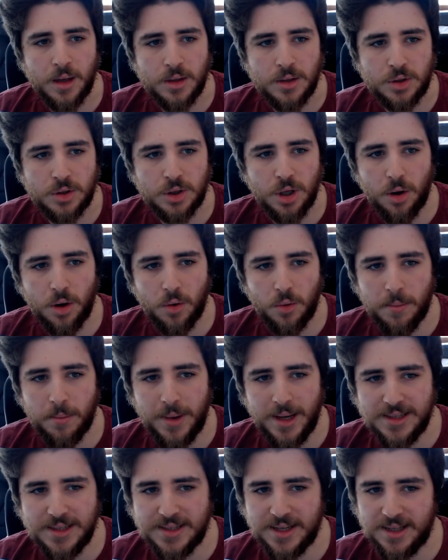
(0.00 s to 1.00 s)
So,
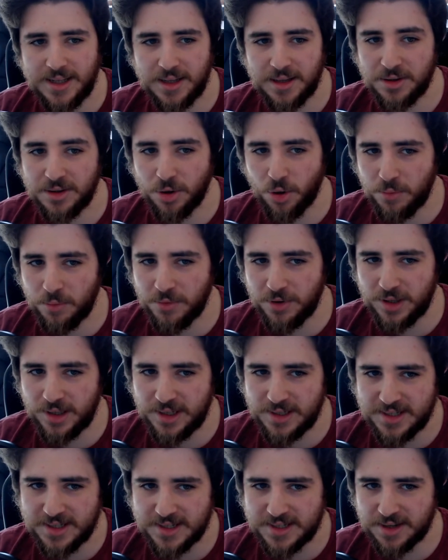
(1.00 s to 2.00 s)
many say that GNOME
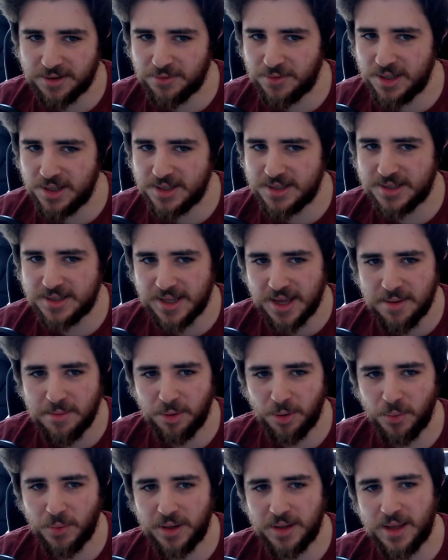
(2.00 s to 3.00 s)
releases are really
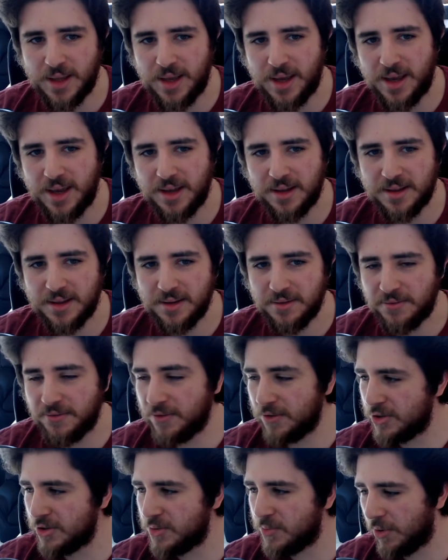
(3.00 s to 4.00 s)
stable when they hit the
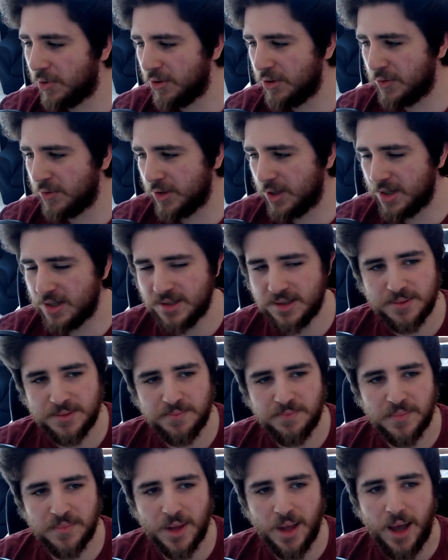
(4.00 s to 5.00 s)
first point release.
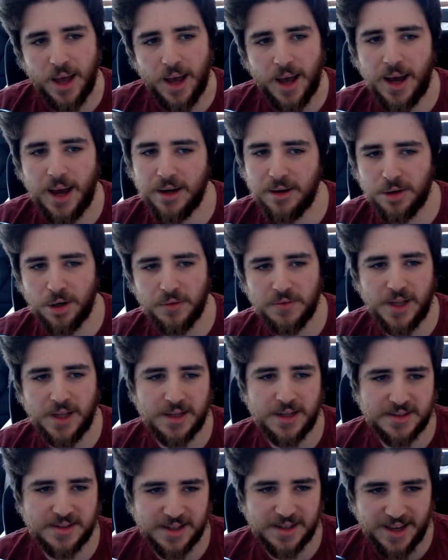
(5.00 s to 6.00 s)
I don't know if
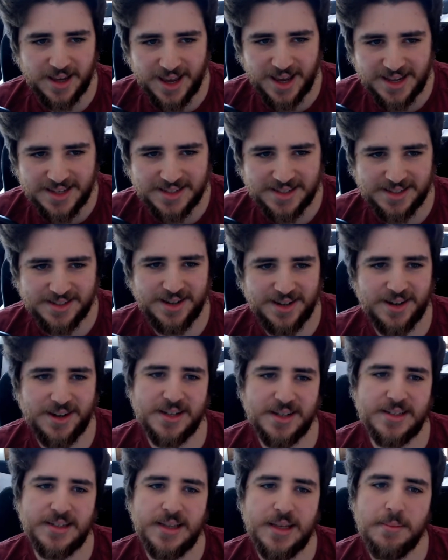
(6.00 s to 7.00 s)
that's the case,
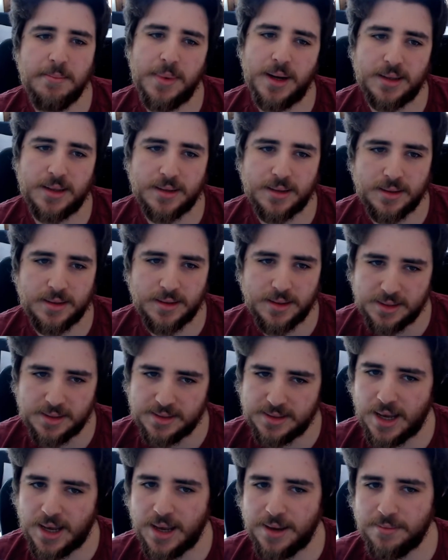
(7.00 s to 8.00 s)
honestly, but
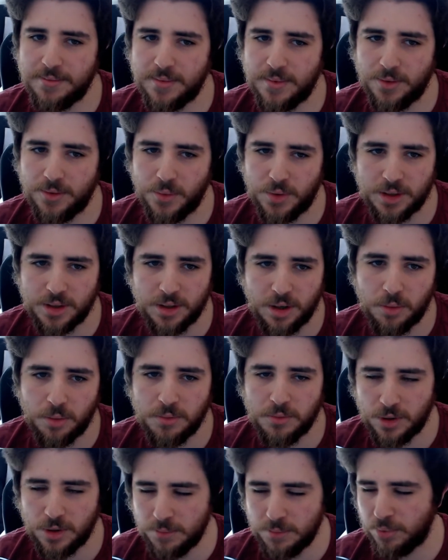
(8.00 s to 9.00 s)
this time with
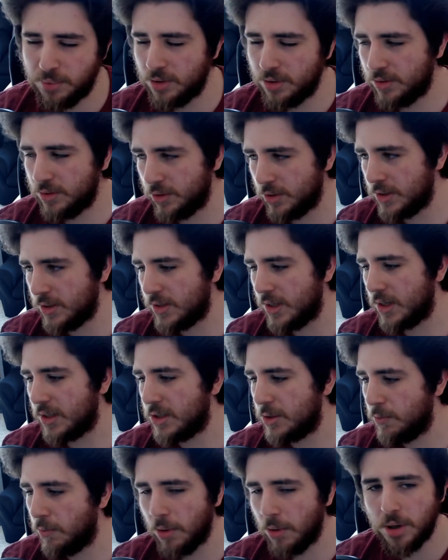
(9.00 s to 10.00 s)
GNOME
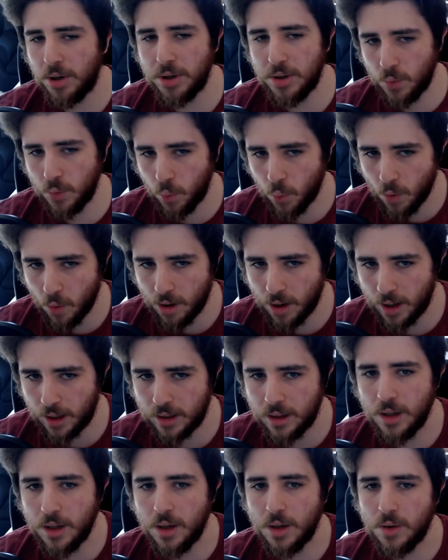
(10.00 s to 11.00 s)

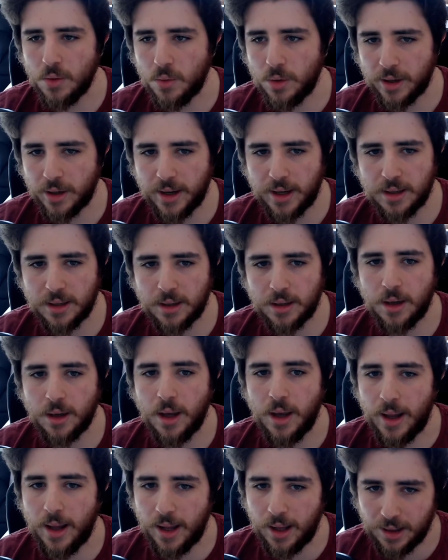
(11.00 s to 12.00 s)
3.36.1, we're getting
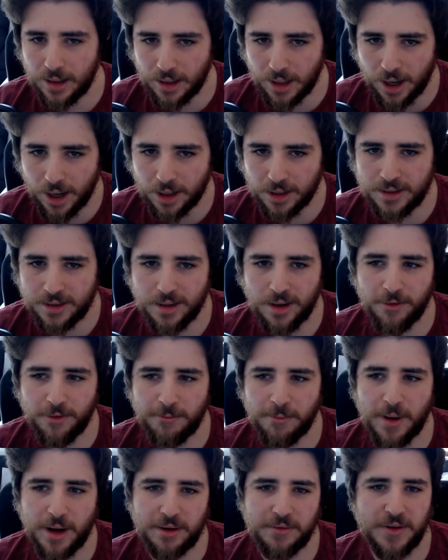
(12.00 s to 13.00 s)
a lot
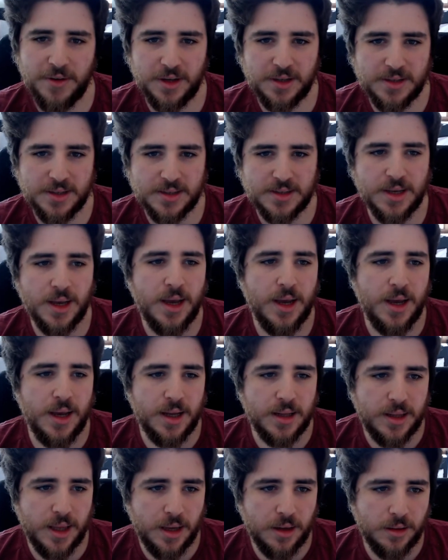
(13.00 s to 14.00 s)
of bug fixes.
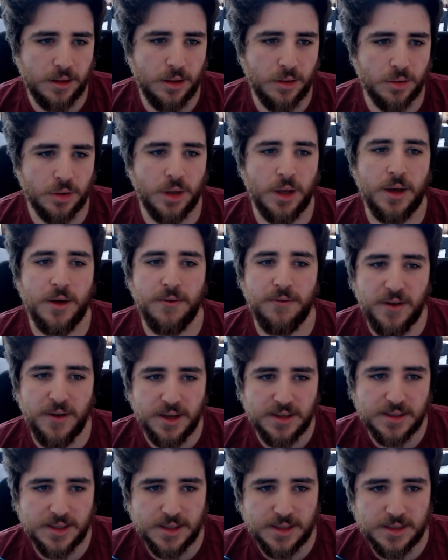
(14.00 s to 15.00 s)
They include
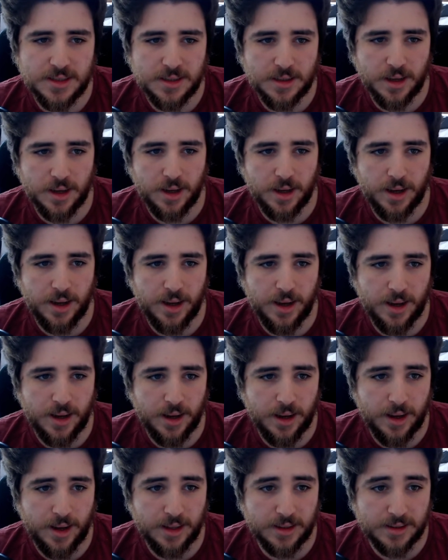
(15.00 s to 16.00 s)
fixes
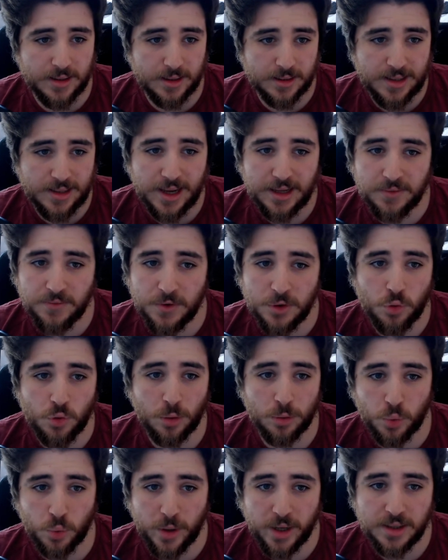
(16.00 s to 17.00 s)
and slight
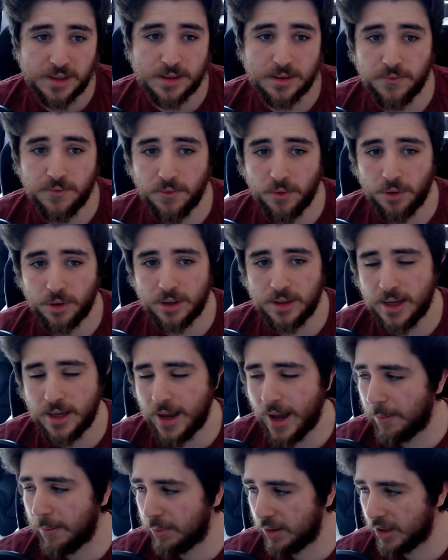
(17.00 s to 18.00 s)
visual tweaks for the
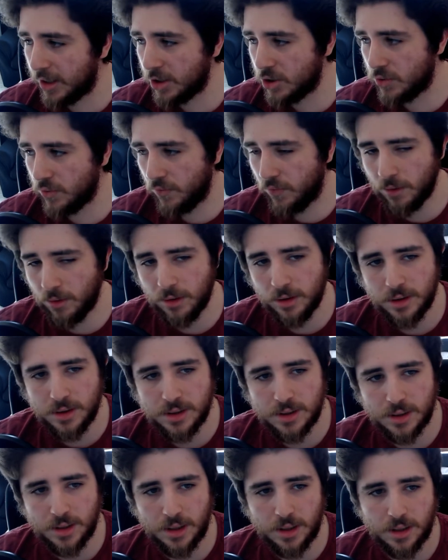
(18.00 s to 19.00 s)
application
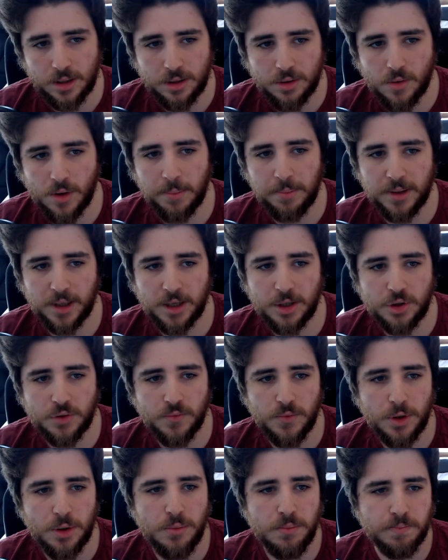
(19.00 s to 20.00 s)
folders in the new
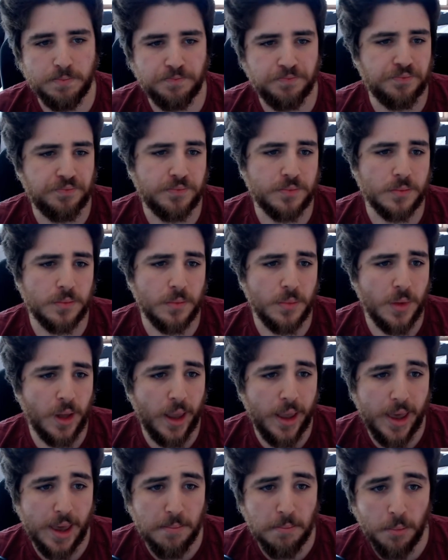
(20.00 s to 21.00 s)
application view,
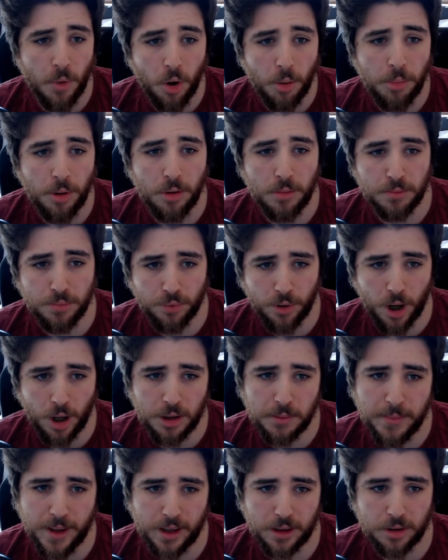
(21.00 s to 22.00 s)
a mobile
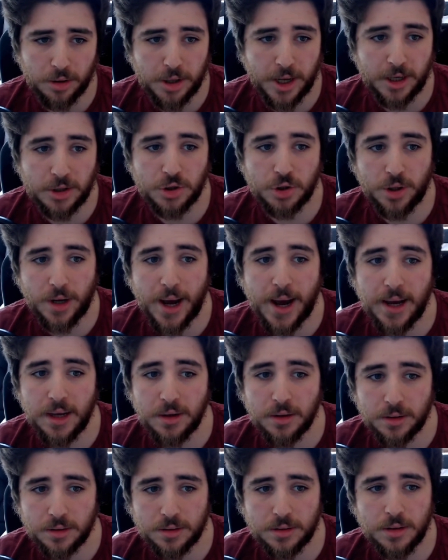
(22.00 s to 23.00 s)
broadband connection
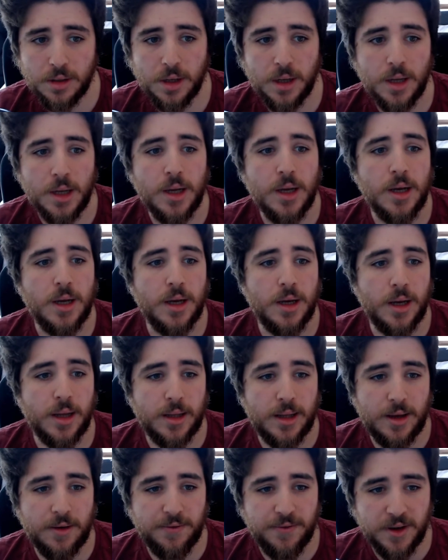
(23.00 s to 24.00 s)
icon.
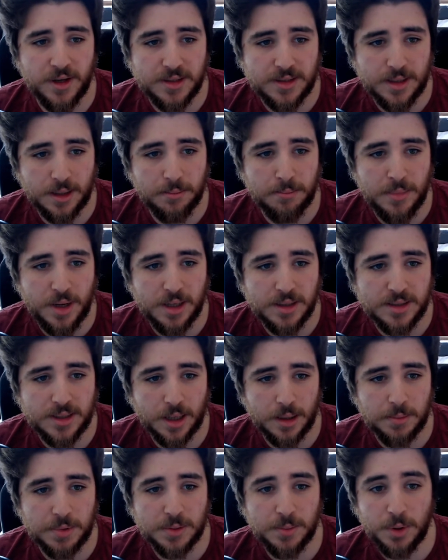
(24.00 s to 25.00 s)
They fixed some
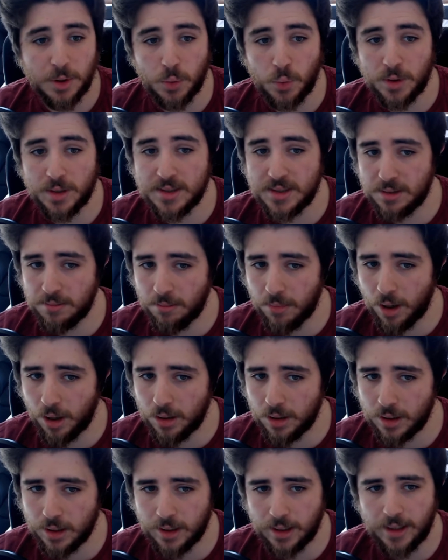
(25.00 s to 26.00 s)
mix-ups between
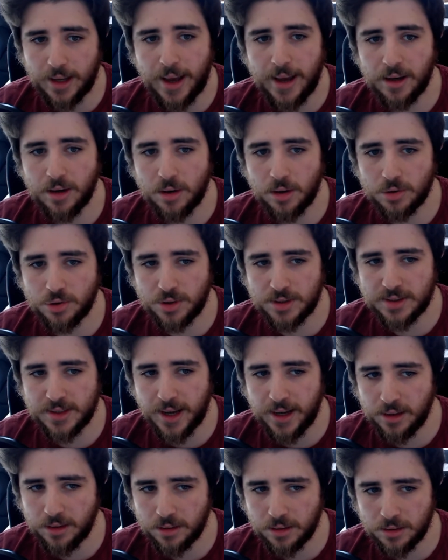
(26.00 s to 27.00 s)
symbolic and high contrast
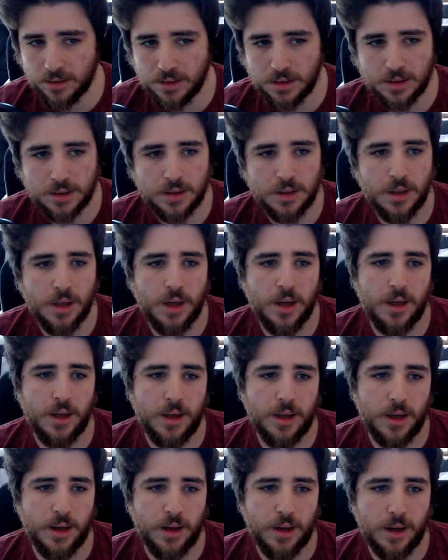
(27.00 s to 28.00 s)
icons.
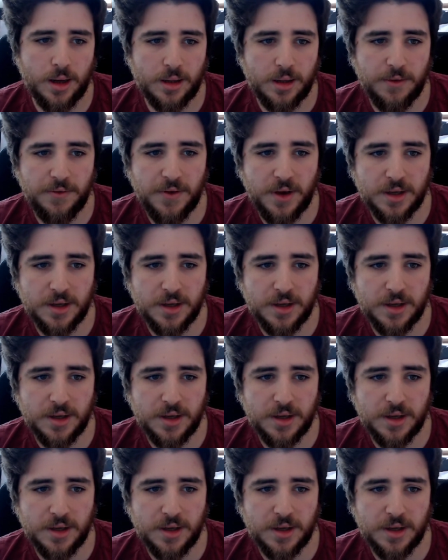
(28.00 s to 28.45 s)
They